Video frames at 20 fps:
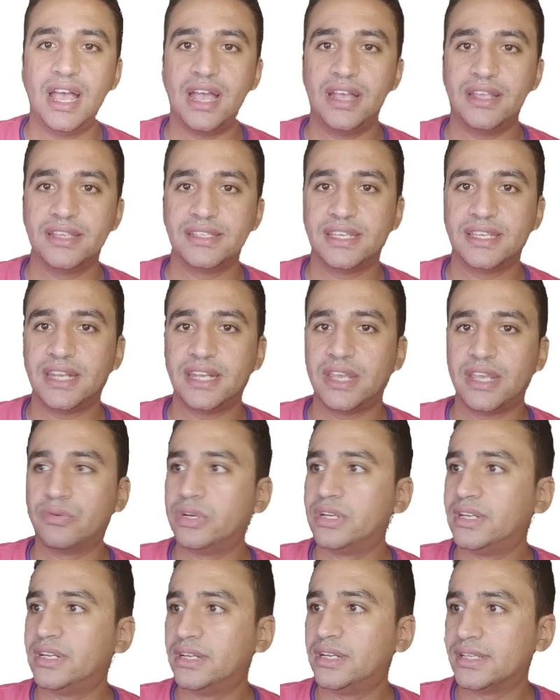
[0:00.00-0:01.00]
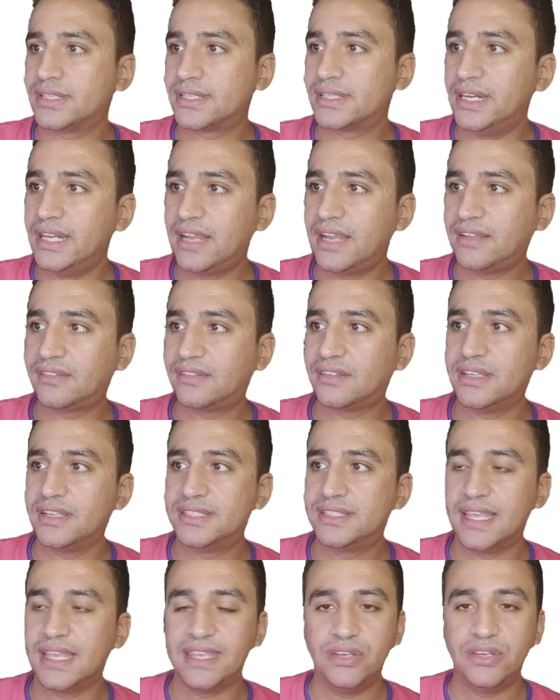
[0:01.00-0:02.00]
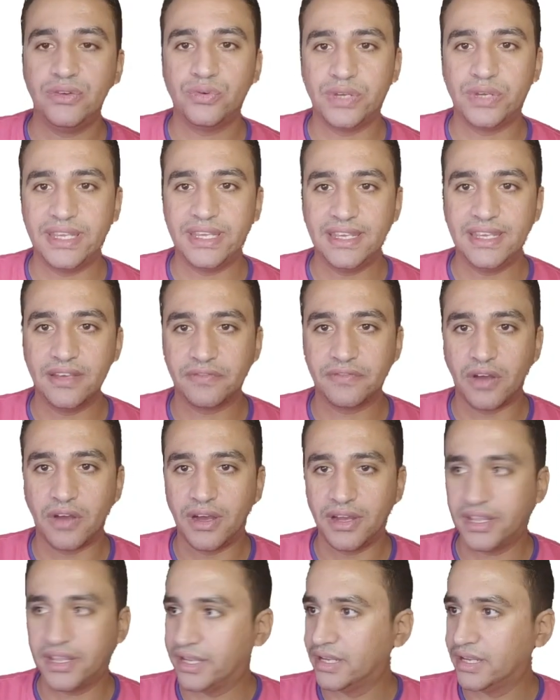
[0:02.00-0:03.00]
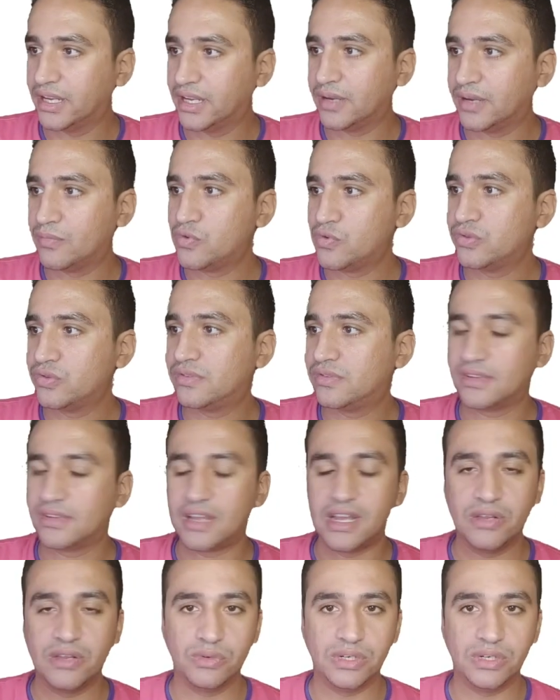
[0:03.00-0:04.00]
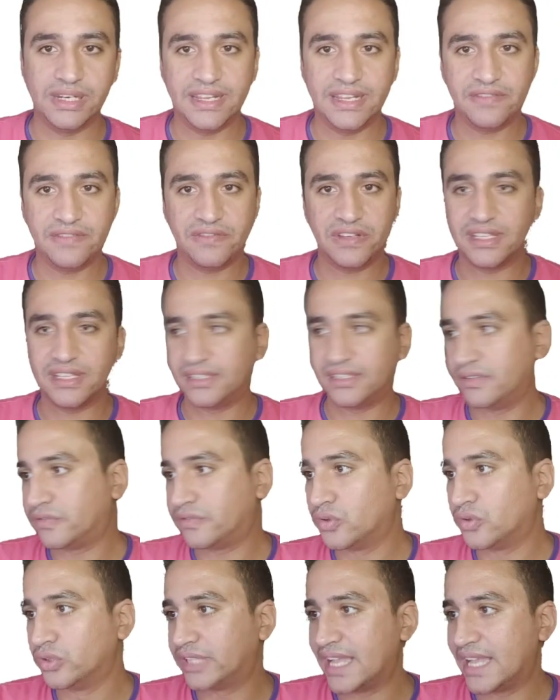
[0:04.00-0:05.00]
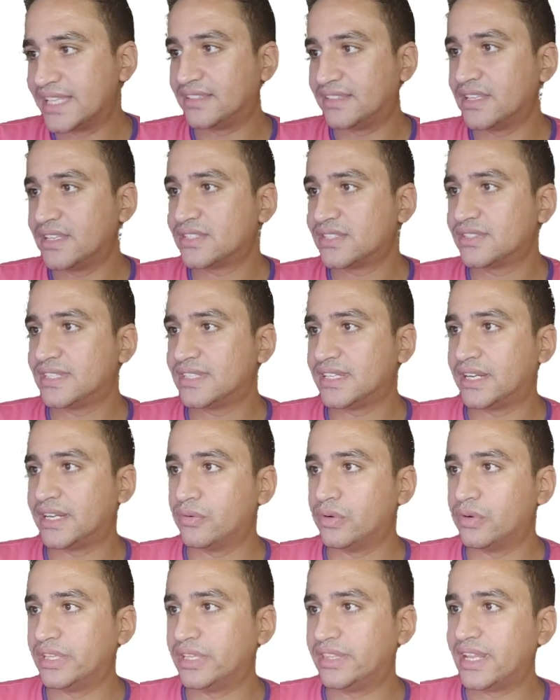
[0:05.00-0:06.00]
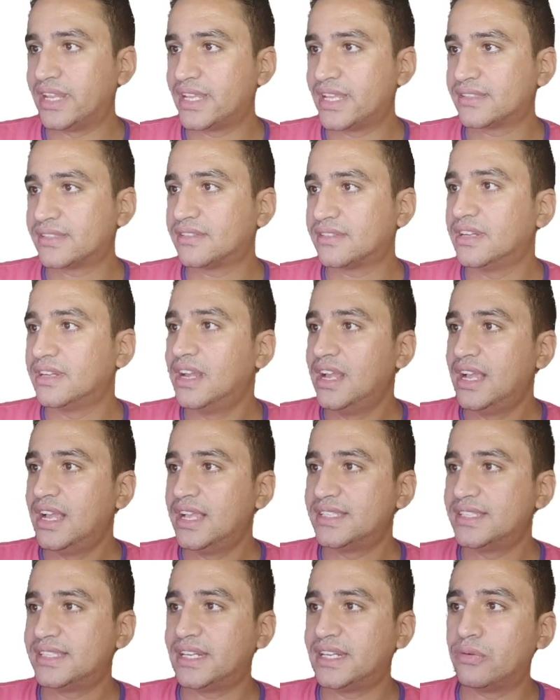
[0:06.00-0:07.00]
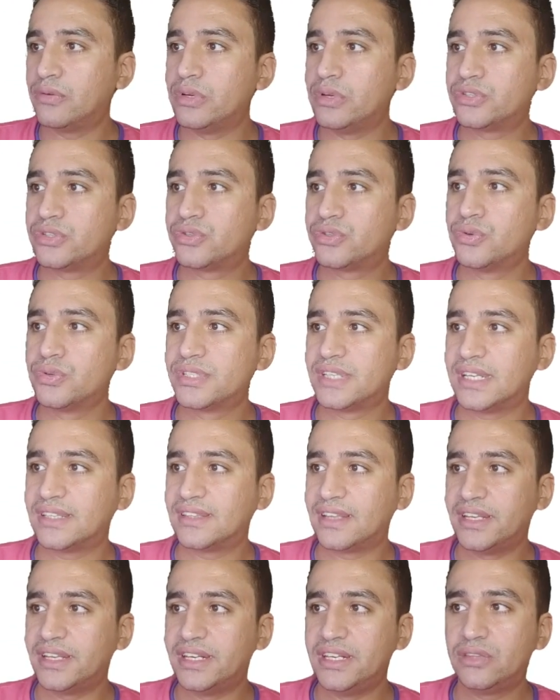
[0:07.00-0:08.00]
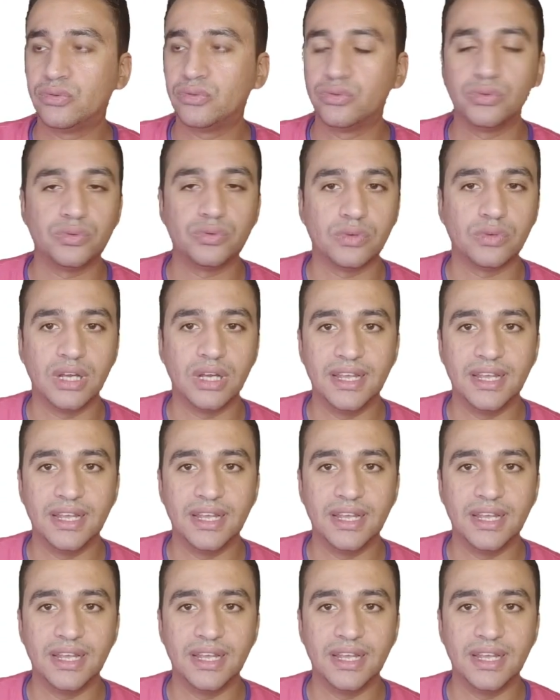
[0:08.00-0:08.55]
Then I will select the UEFI mode. I will leave it at default as it is. Then I will hit Next. Then I will choose that I need two